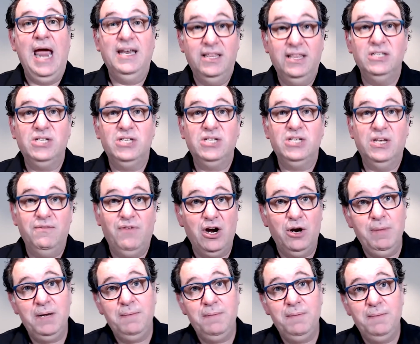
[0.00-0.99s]
And in this
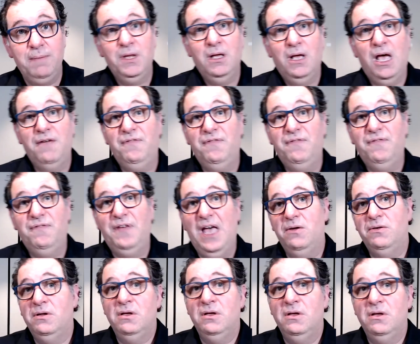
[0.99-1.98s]
environment, I
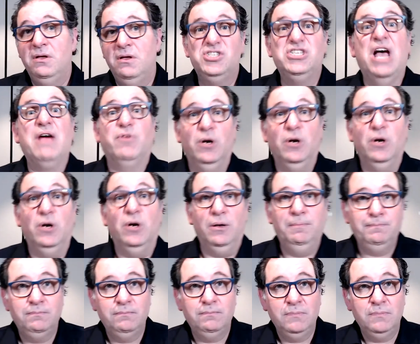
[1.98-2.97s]
found
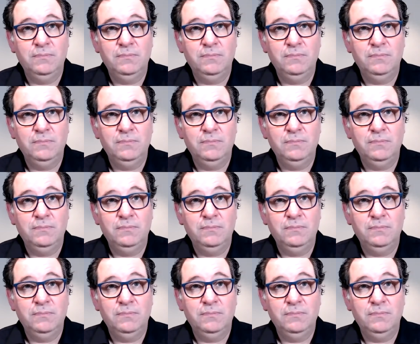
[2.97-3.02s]
several.